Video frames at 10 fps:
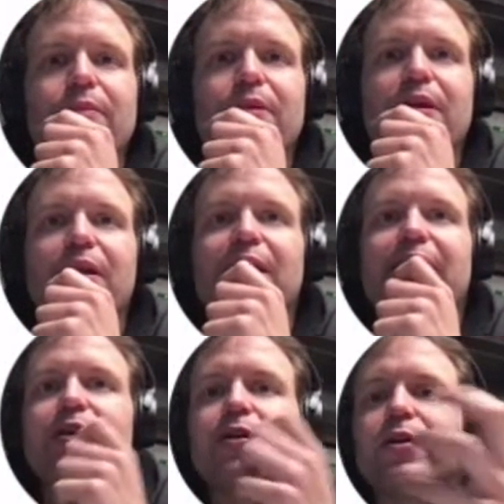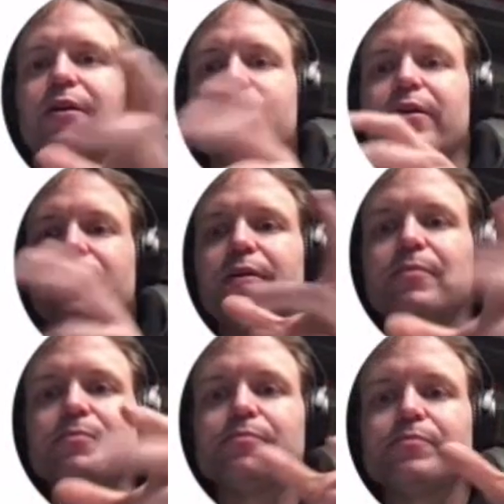later
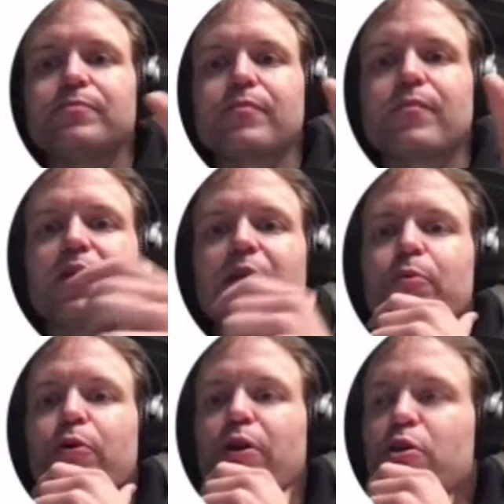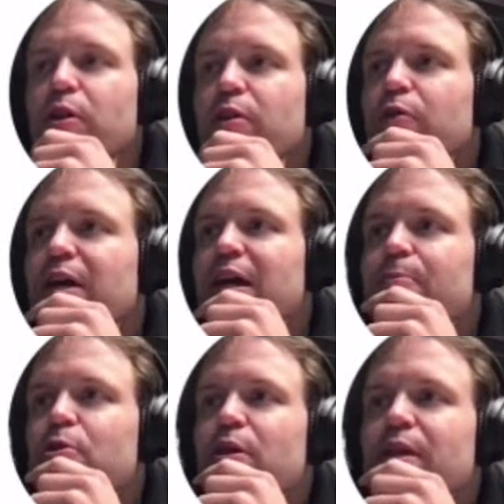that progressed into camps,